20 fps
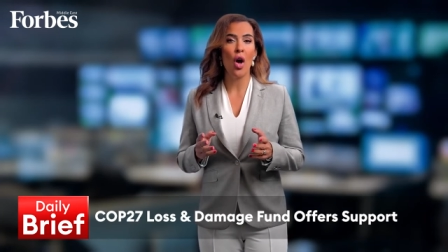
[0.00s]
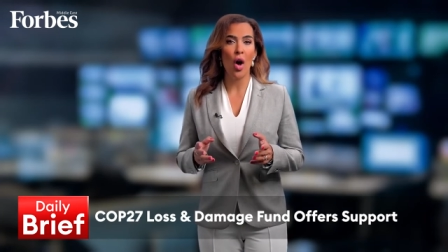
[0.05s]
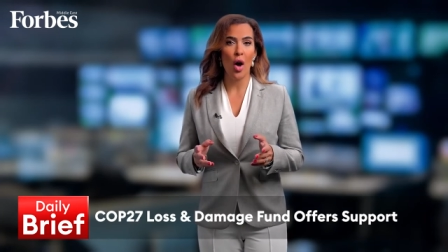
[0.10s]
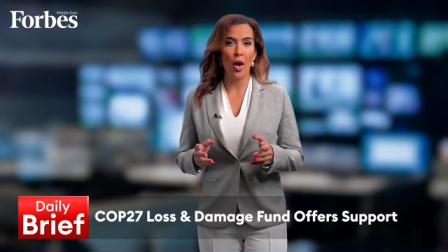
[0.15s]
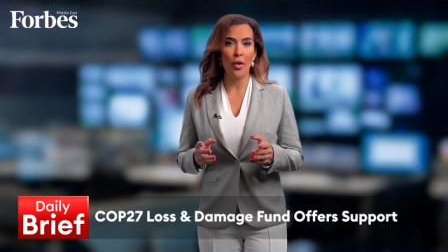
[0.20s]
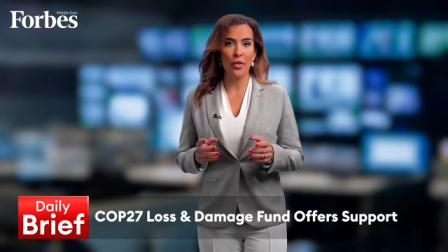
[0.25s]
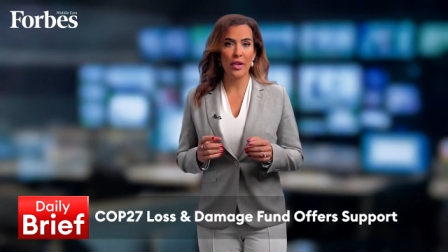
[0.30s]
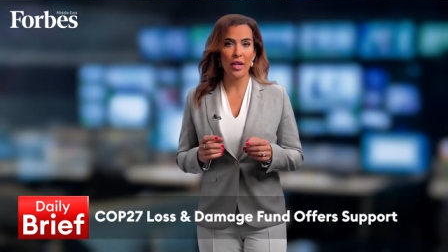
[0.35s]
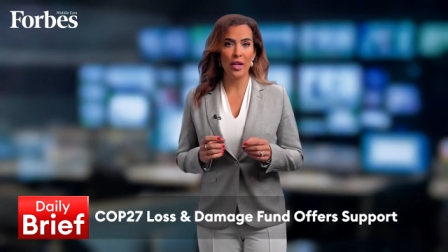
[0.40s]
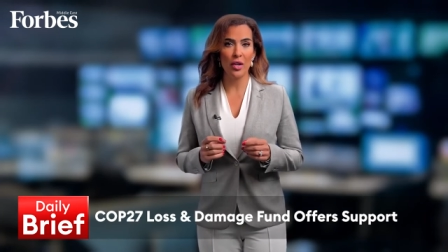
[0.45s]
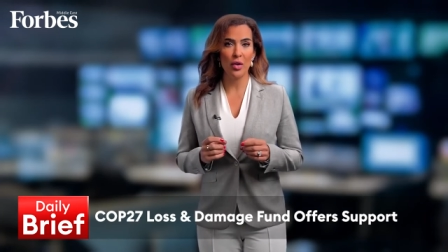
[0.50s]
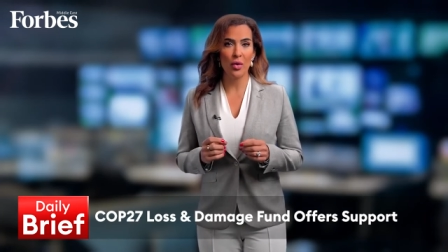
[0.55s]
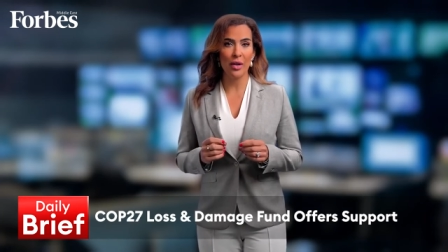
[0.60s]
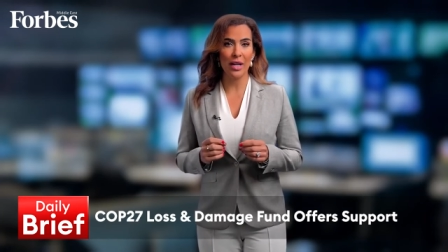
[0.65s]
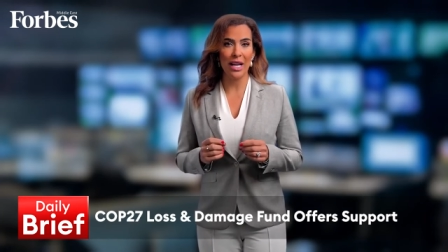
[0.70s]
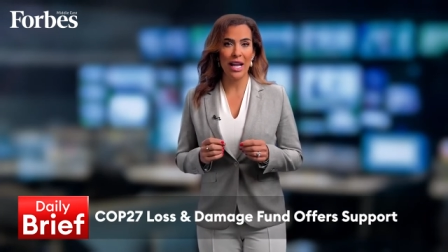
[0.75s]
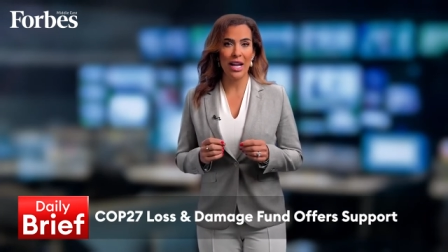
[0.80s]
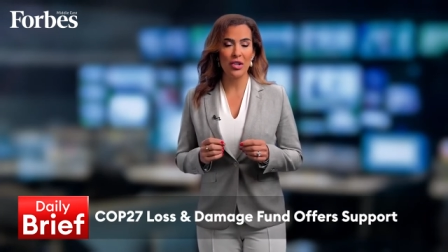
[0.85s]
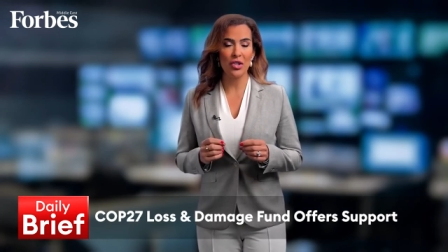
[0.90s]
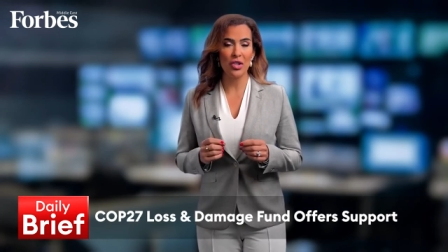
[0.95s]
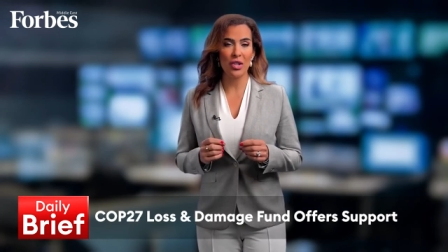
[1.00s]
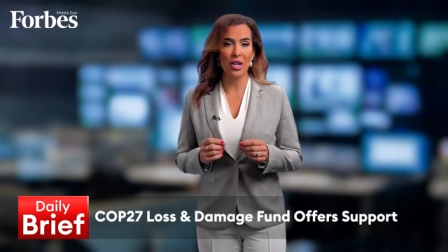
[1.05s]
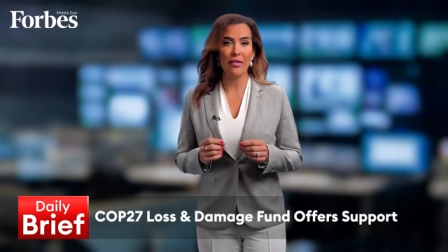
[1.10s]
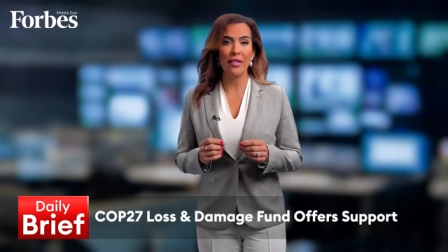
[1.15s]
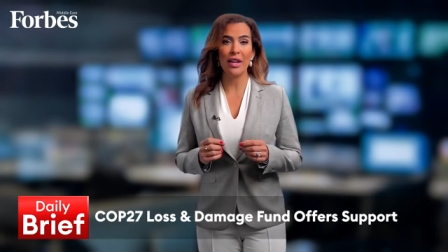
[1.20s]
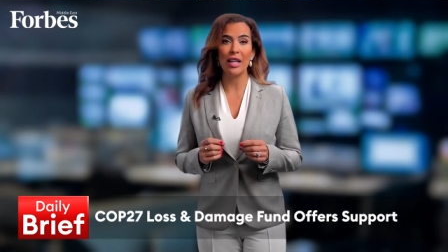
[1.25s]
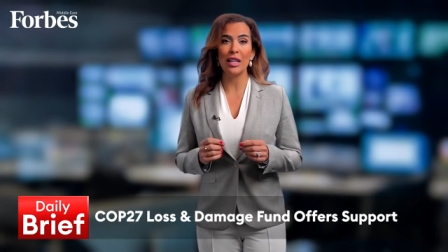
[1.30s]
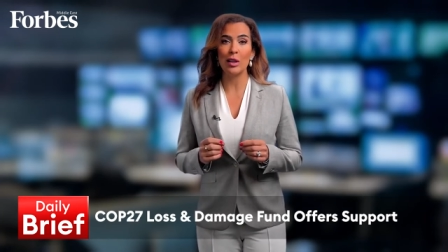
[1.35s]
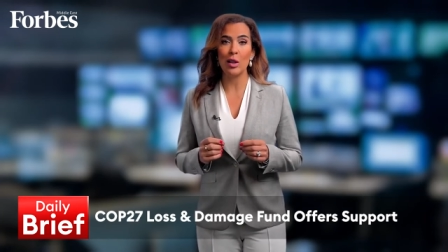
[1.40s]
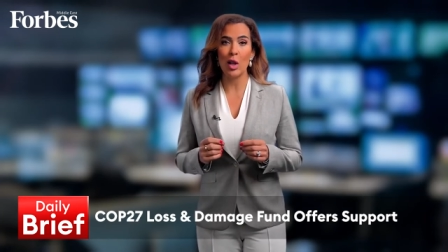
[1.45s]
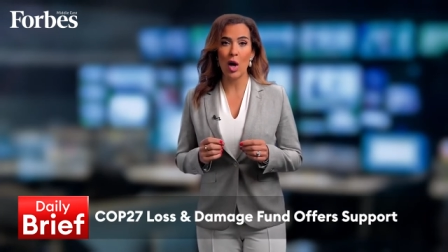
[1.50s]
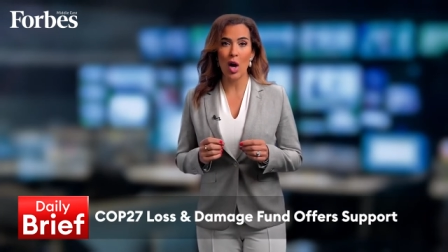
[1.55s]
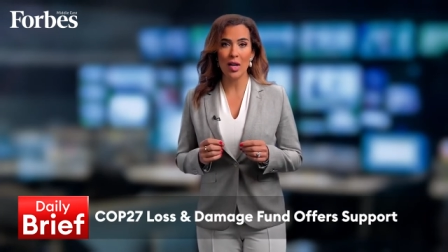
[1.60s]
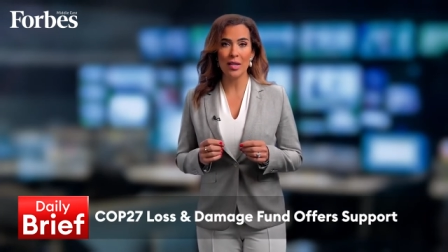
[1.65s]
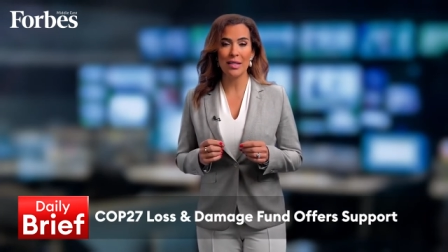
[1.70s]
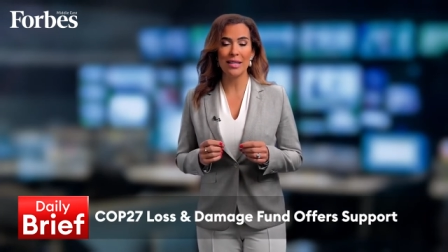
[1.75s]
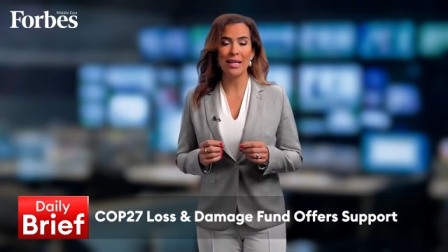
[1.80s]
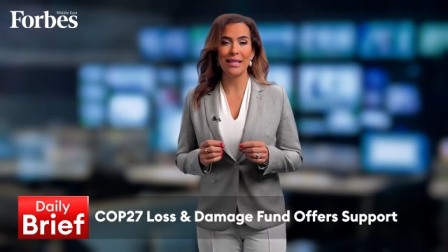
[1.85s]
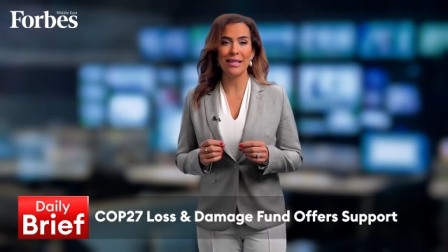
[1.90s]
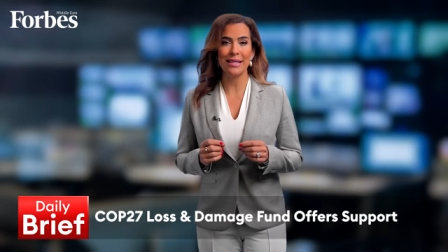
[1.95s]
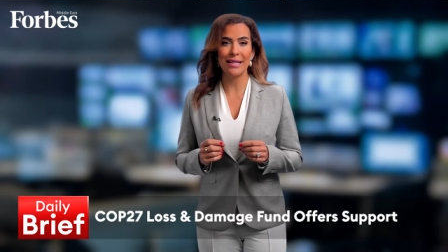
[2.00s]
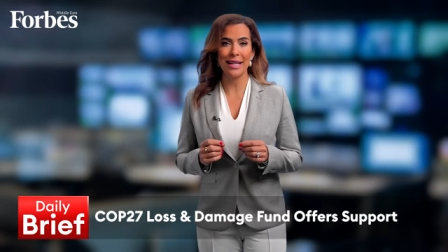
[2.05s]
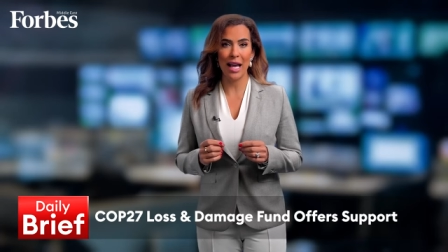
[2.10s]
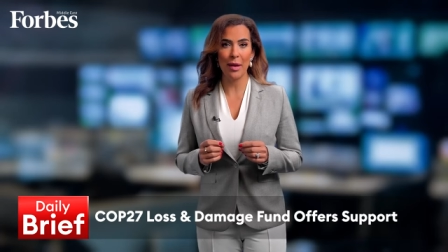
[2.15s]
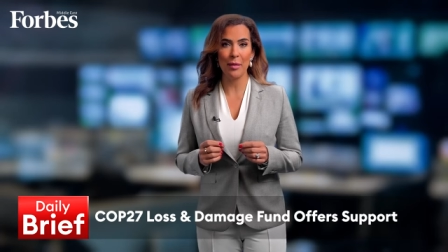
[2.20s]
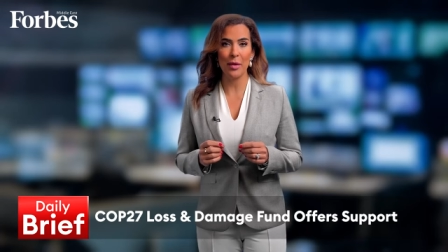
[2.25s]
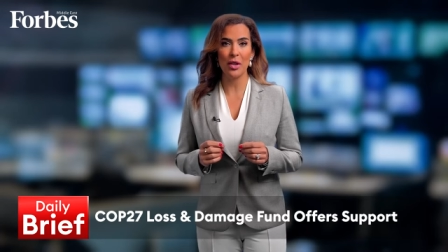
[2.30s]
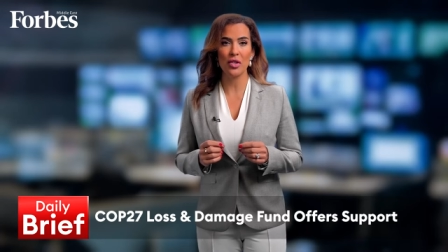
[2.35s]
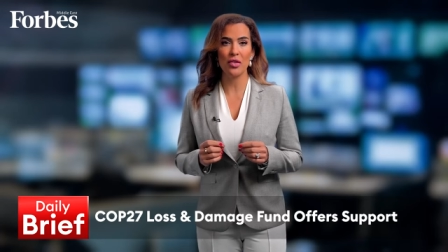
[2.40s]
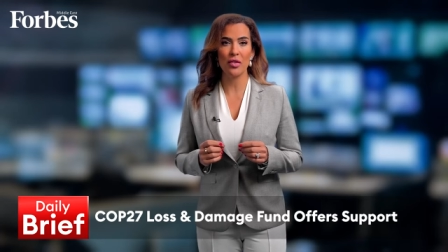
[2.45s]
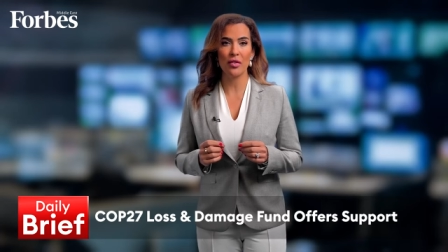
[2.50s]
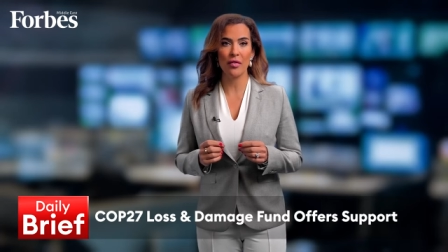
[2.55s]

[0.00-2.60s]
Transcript: on the creation of a loss and damage